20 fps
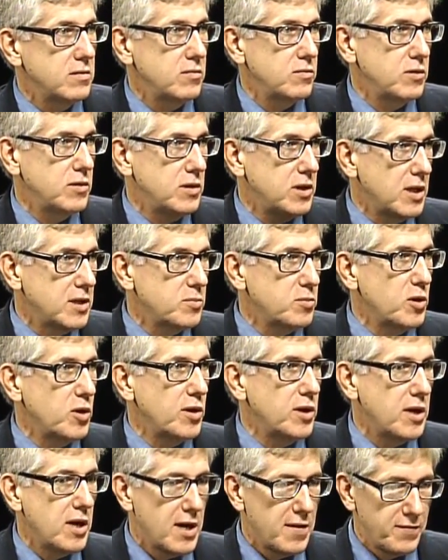with dust
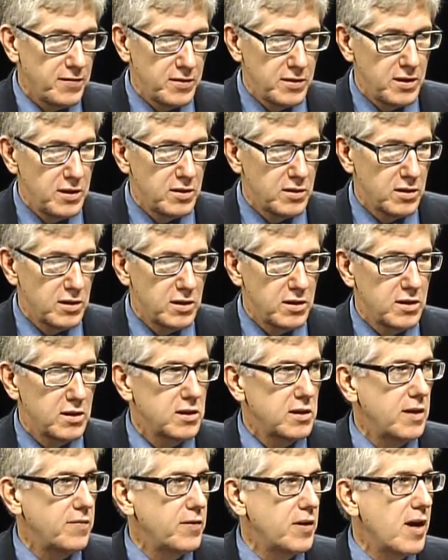blowing off and diesel engines
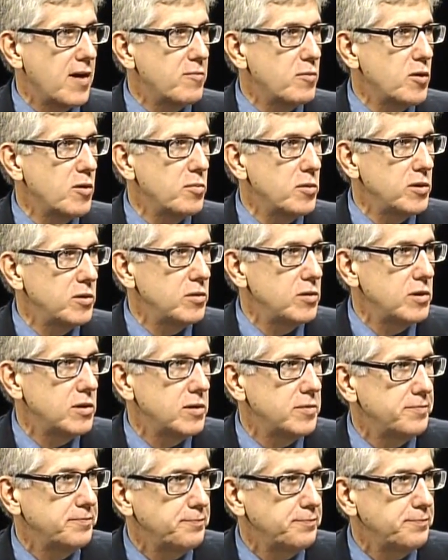giving off more pollution.